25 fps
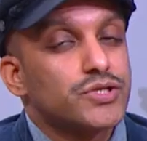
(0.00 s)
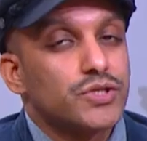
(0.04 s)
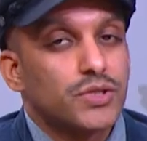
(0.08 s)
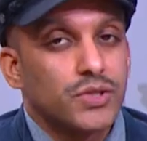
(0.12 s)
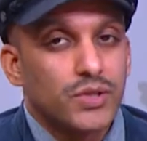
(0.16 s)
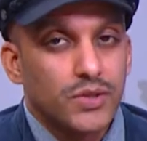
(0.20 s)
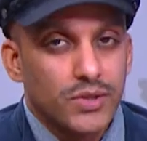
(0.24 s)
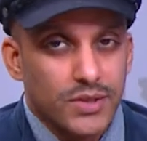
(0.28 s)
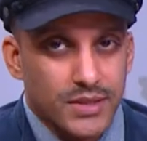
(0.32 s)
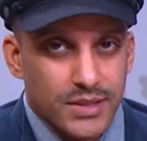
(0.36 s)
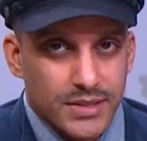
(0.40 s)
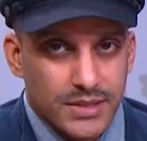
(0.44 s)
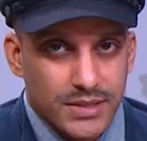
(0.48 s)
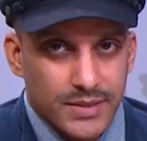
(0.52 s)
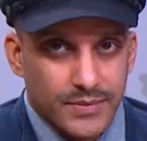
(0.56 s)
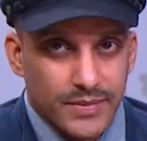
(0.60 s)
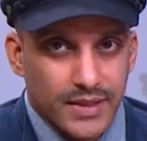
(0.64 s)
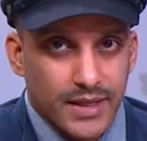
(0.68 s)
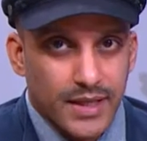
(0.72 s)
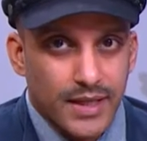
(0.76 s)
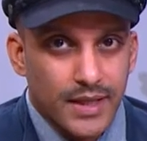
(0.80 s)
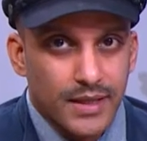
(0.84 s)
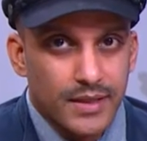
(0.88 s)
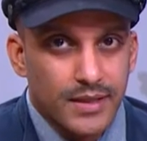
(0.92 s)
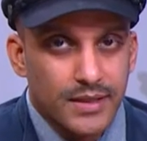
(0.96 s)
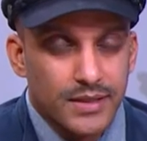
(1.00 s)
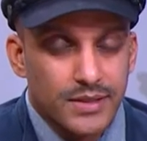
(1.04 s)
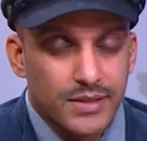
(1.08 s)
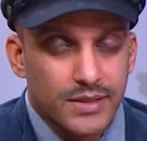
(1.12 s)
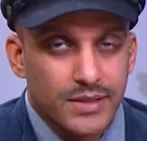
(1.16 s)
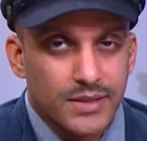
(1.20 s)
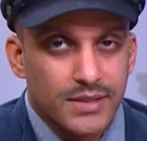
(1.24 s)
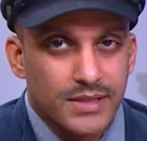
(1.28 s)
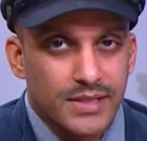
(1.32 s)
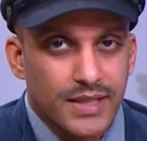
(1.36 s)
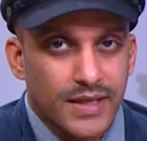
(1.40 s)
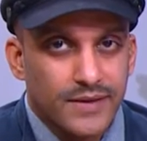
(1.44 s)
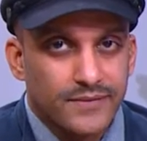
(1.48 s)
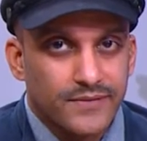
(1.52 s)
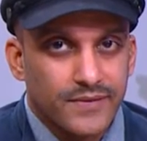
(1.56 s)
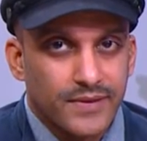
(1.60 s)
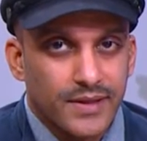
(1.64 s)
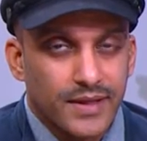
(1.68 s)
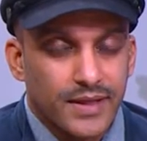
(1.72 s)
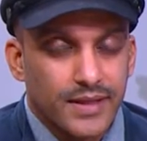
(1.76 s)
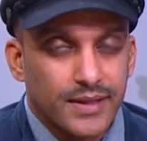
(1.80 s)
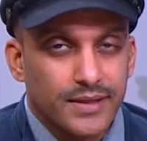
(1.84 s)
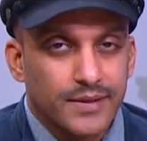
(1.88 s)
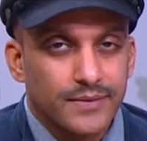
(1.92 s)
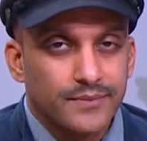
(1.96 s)
look at some characters after
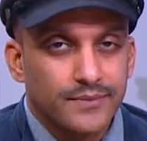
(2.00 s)
that.